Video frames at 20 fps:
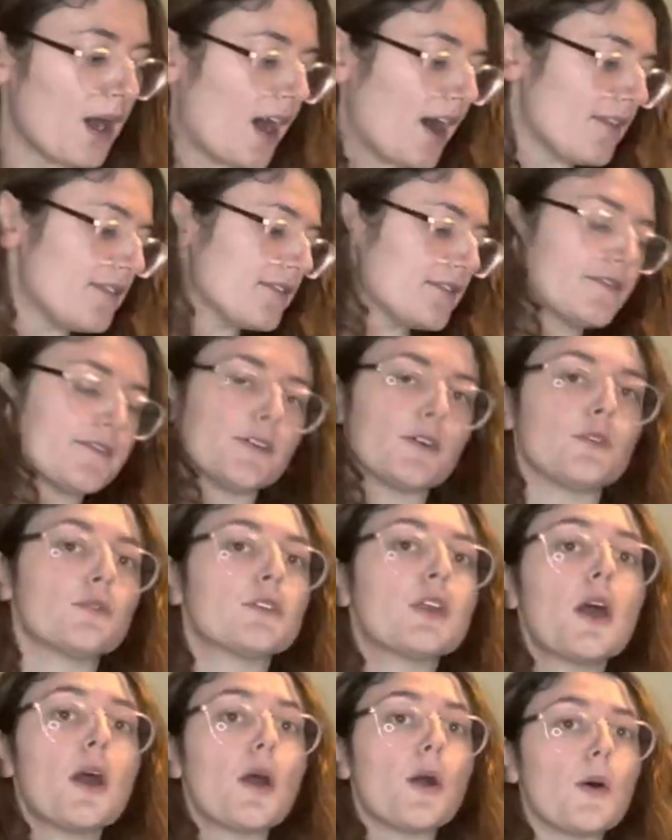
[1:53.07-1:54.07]
on the phone
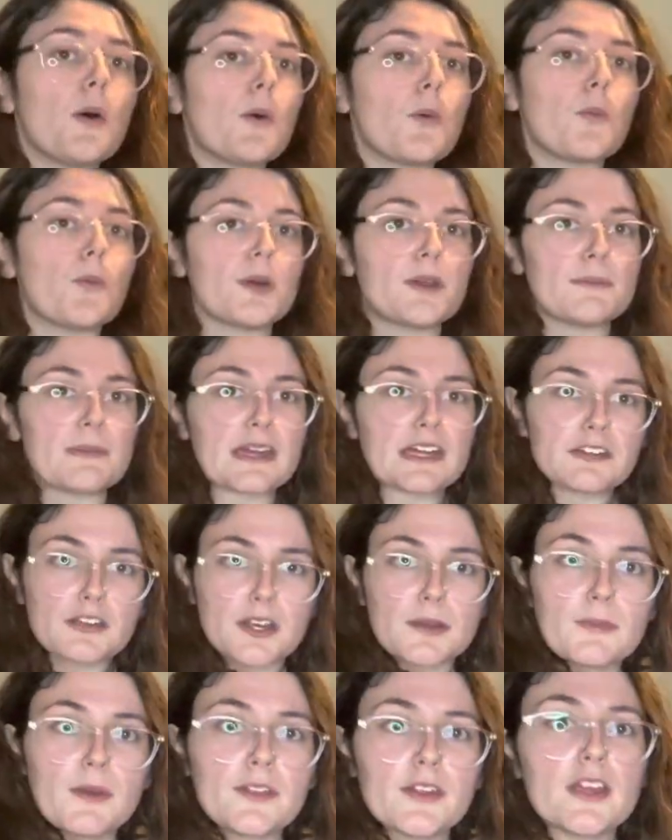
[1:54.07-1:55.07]
with my
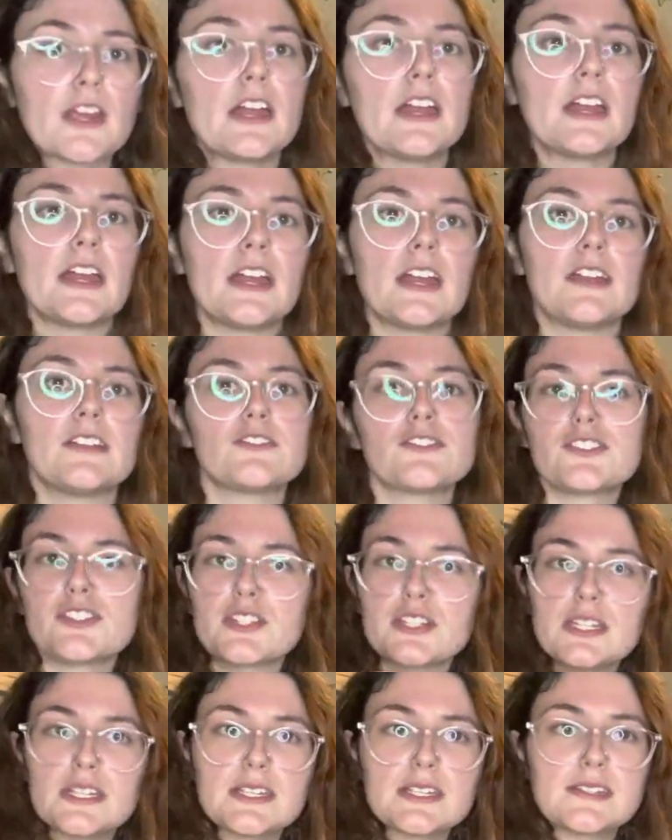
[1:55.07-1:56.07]
grandmother, and
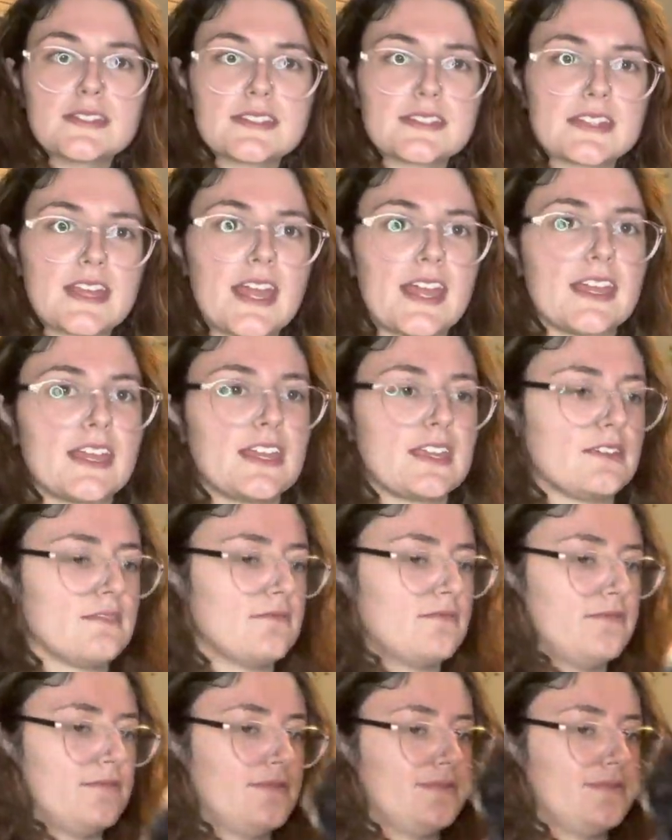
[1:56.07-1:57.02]
she's saying,